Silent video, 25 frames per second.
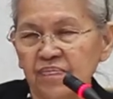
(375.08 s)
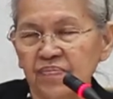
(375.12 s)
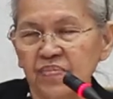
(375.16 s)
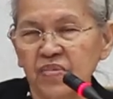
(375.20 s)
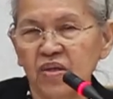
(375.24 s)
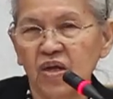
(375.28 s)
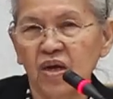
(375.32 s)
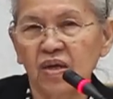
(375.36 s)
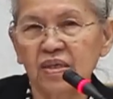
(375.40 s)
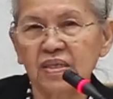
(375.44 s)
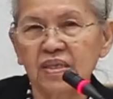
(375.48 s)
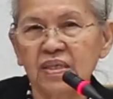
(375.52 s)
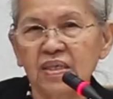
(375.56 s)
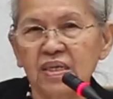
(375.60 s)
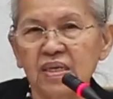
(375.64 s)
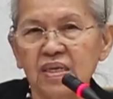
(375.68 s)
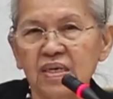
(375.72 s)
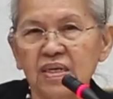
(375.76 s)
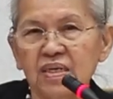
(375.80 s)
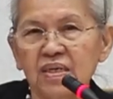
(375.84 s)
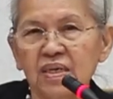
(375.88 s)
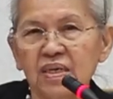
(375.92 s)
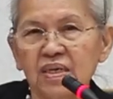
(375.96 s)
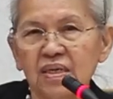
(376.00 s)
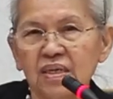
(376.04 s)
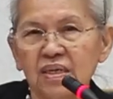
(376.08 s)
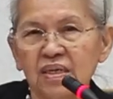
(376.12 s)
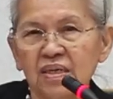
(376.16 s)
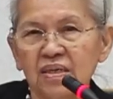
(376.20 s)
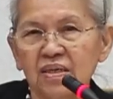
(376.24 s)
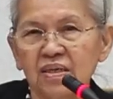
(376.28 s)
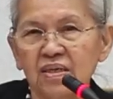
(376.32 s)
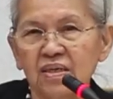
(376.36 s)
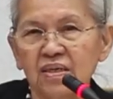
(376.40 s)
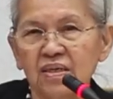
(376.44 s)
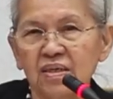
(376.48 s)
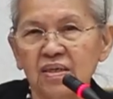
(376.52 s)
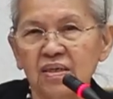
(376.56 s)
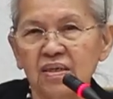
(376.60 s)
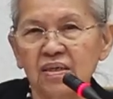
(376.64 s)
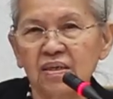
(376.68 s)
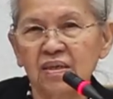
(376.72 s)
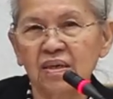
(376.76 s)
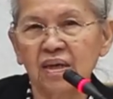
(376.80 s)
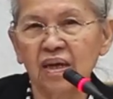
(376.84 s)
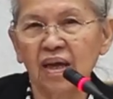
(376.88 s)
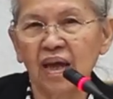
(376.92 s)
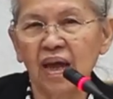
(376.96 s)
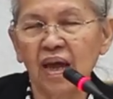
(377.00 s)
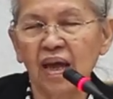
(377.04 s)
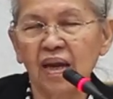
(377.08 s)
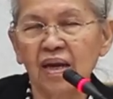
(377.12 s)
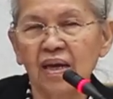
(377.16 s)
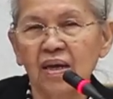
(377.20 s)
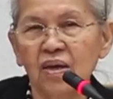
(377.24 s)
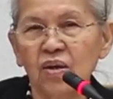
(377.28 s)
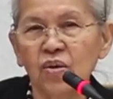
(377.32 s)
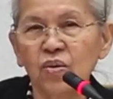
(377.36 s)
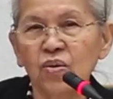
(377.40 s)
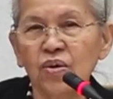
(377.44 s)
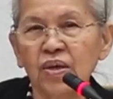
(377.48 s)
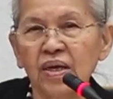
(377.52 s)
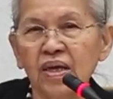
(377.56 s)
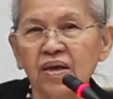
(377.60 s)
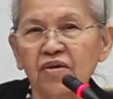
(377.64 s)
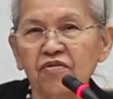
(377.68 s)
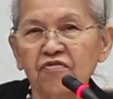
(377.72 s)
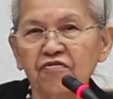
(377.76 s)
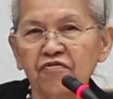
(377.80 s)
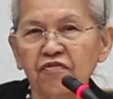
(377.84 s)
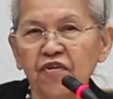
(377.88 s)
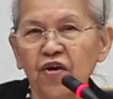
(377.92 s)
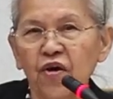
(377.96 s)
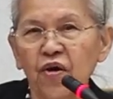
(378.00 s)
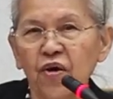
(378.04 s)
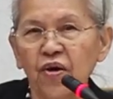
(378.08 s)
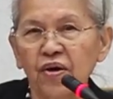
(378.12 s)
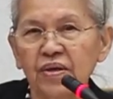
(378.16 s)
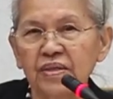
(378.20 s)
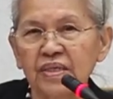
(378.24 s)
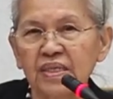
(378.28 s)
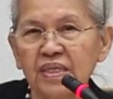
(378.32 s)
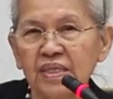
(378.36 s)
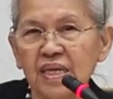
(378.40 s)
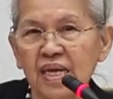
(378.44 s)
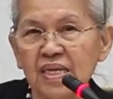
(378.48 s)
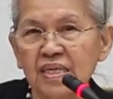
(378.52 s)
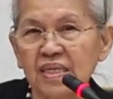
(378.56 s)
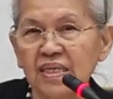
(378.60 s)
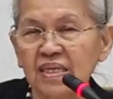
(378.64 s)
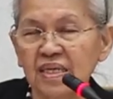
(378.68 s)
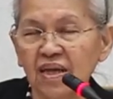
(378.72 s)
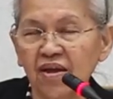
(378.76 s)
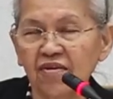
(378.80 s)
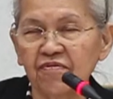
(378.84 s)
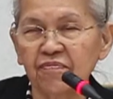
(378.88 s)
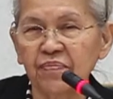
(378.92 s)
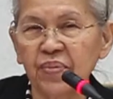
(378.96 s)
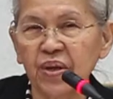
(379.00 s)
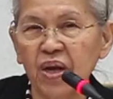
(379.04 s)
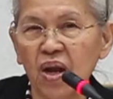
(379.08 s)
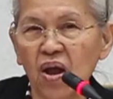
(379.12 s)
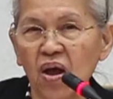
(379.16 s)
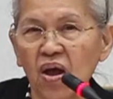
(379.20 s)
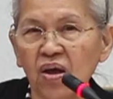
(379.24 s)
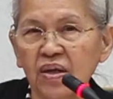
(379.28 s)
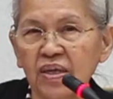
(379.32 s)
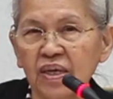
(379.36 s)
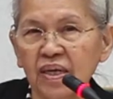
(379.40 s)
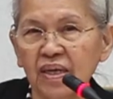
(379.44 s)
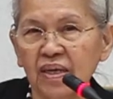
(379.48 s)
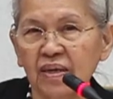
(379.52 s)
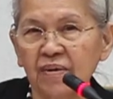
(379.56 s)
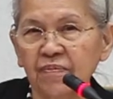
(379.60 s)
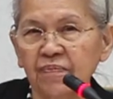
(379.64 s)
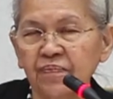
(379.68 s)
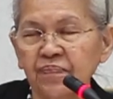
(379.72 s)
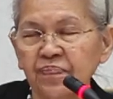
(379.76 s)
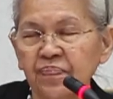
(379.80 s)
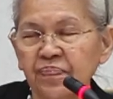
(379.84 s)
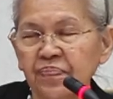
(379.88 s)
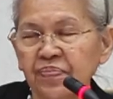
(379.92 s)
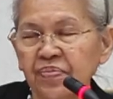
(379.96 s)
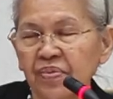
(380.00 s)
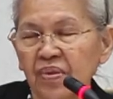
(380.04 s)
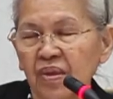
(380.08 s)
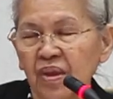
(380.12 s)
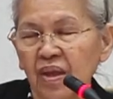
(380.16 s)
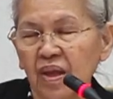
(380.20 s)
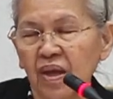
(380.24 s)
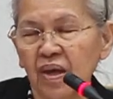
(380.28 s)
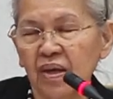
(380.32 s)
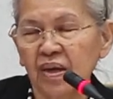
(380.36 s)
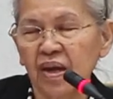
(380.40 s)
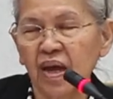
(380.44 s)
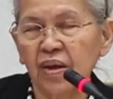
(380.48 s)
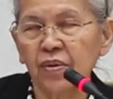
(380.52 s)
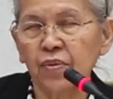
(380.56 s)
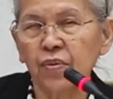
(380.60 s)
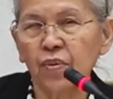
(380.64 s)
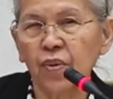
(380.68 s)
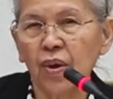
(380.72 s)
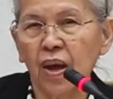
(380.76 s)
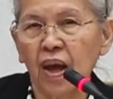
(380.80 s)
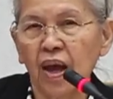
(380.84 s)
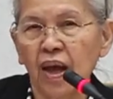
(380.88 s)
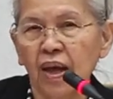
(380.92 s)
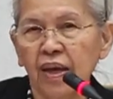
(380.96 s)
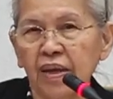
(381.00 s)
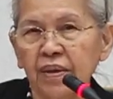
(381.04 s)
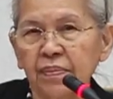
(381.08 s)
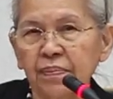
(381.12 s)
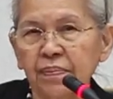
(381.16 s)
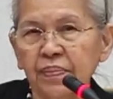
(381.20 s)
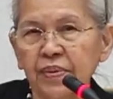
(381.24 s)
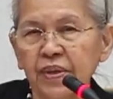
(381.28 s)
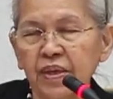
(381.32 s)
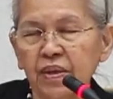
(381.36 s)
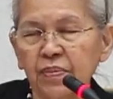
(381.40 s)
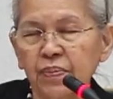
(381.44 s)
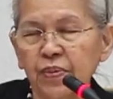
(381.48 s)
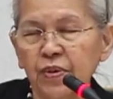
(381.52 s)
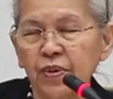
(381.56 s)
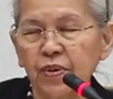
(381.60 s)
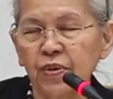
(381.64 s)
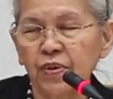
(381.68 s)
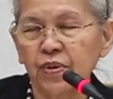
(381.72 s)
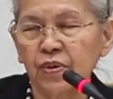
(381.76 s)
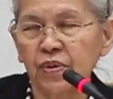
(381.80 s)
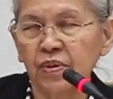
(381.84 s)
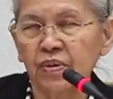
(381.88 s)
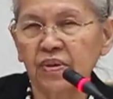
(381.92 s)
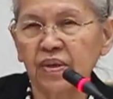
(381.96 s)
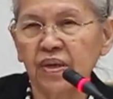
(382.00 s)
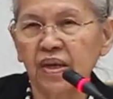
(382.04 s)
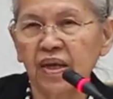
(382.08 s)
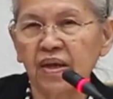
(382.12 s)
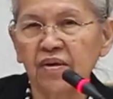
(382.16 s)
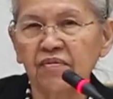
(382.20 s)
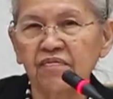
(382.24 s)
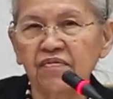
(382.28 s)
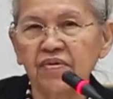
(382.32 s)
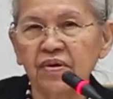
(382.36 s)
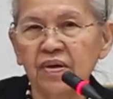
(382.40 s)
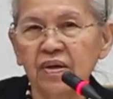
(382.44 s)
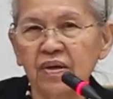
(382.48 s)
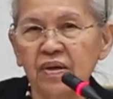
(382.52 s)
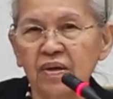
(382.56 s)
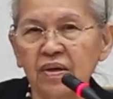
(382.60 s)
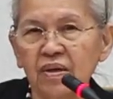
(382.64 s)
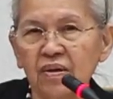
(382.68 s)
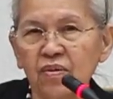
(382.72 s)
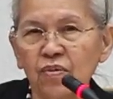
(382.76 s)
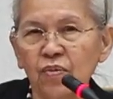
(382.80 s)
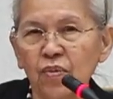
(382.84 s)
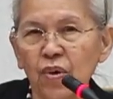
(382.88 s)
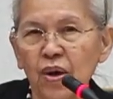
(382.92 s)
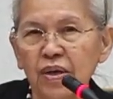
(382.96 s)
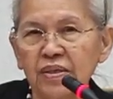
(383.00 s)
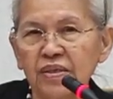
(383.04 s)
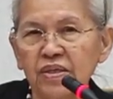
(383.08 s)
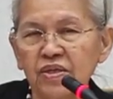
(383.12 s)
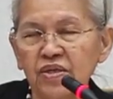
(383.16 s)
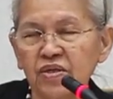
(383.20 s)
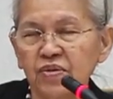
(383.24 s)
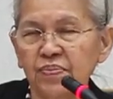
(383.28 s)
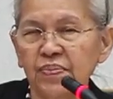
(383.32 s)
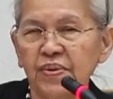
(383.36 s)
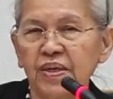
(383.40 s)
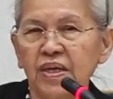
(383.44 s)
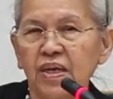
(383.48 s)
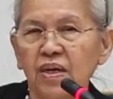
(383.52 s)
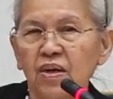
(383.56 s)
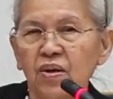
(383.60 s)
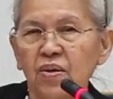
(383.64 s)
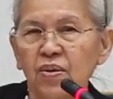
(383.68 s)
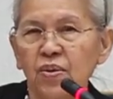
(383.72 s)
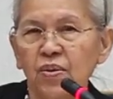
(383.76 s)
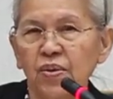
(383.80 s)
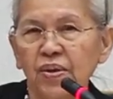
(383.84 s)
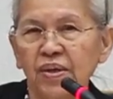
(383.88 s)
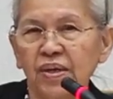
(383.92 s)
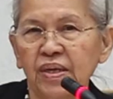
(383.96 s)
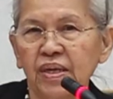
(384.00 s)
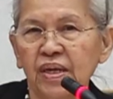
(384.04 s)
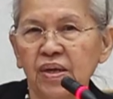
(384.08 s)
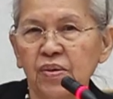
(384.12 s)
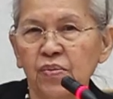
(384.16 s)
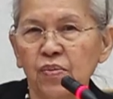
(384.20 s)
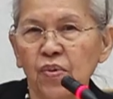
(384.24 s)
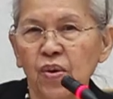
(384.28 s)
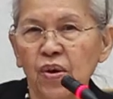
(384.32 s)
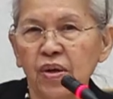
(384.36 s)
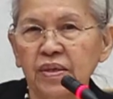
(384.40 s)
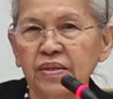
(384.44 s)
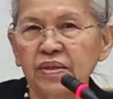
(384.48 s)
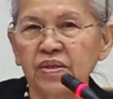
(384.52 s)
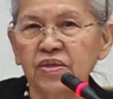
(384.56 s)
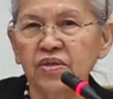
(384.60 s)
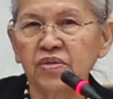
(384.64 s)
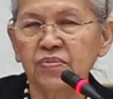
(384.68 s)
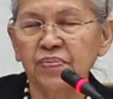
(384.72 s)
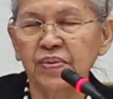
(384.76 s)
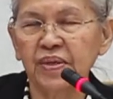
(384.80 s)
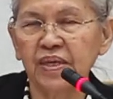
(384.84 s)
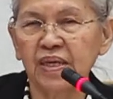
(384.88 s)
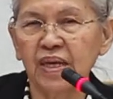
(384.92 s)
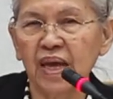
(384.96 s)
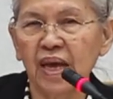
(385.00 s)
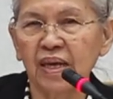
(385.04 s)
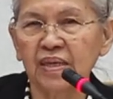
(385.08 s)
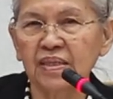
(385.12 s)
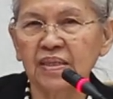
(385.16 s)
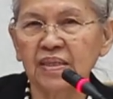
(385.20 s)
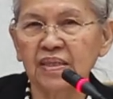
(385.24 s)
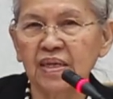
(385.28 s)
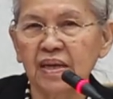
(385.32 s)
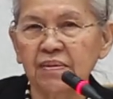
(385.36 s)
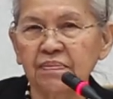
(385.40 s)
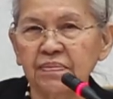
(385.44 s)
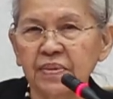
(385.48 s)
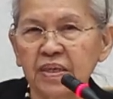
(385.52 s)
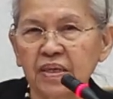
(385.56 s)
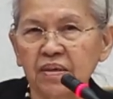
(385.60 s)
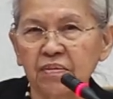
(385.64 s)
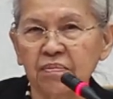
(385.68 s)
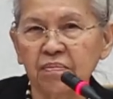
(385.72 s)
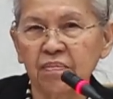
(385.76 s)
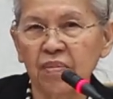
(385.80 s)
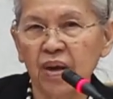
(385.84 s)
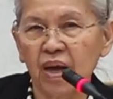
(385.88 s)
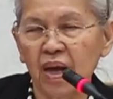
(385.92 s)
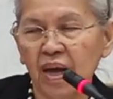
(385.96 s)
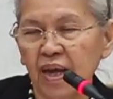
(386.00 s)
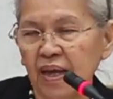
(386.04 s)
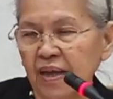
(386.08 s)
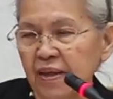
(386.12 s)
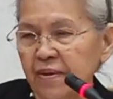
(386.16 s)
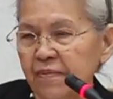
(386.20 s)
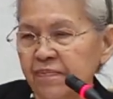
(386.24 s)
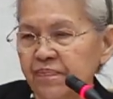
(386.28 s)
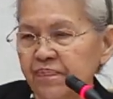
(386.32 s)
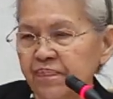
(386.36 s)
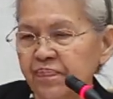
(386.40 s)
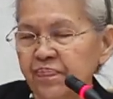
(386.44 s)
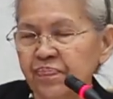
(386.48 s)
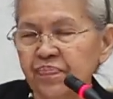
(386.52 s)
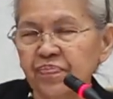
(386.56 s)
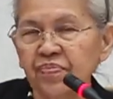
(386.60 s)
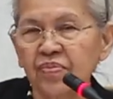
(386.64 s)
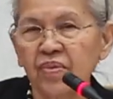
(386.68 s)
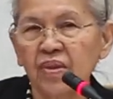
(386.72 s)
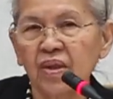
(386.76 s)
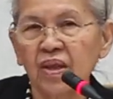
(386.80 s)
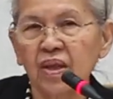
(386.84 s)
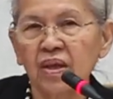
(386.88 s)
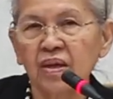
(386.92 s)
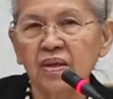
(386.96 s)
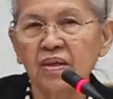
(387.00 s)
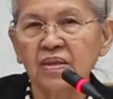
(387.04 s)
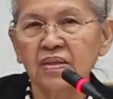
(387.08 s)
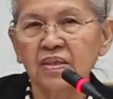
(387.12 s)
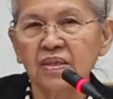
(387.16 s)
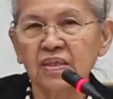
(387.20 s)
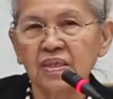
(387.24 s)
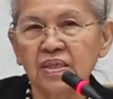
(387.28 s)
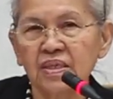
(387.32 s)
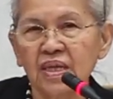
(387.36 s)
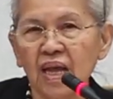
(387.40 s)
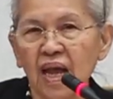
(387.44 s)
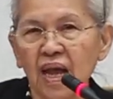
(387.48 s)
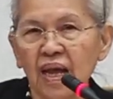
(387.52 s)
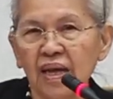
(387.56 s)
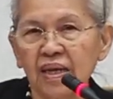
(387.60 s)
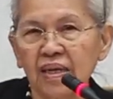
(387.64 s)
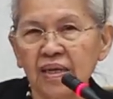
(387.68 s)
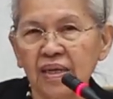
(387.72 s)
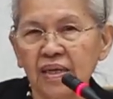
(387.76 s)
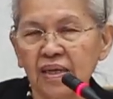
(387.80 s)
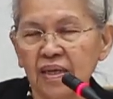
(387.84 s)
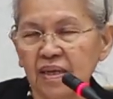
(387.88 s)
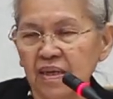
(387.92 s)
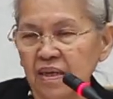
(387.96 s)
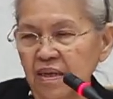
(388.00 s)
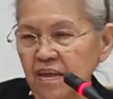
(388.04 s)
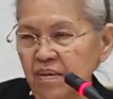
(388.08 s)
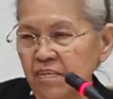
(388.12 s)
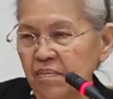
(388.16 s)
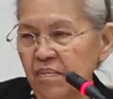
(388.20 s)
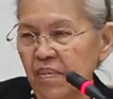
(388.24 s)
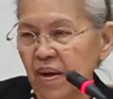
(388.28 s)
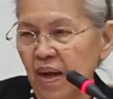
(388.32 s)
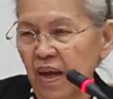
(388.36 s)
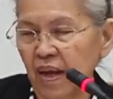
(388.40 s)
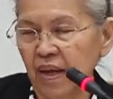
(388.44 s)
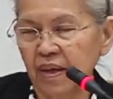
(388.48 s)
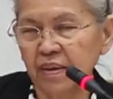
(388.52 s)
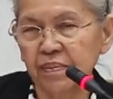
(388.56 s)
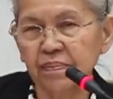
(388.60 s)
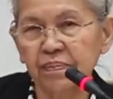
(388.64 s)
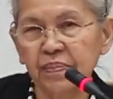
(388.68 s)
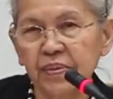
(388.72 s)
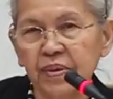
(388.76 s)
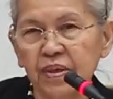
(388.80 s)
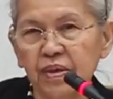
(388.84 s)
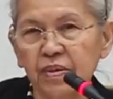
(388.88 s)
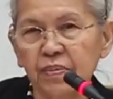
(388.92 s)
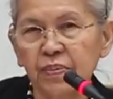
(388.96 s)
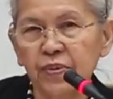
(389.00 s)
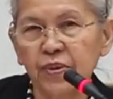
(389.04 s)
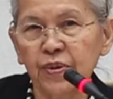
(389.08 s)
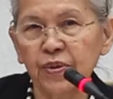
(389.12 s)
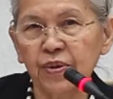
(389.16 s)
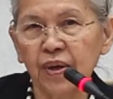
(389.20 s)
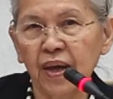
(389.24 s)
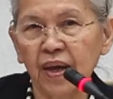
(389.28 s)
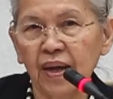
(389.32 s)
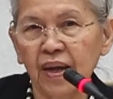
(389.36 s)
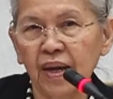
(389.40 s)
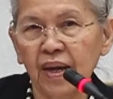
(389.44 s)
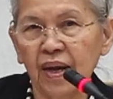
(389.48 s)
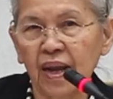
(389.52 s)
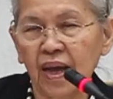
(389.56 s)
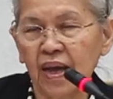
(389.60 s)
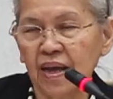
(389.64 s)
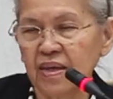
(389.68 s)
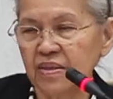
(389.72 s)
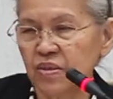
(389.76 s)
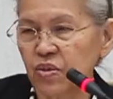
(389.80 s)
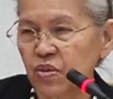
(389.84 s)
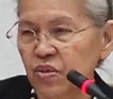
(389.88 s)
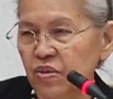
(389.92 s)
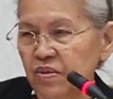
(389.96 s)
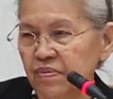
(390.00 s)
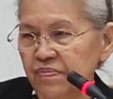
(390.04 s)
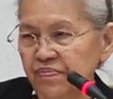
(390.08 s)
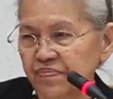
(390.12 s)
consider and looking for sense of belonging. That's why people never want to be alone. They want to be accepted by society, by people at large.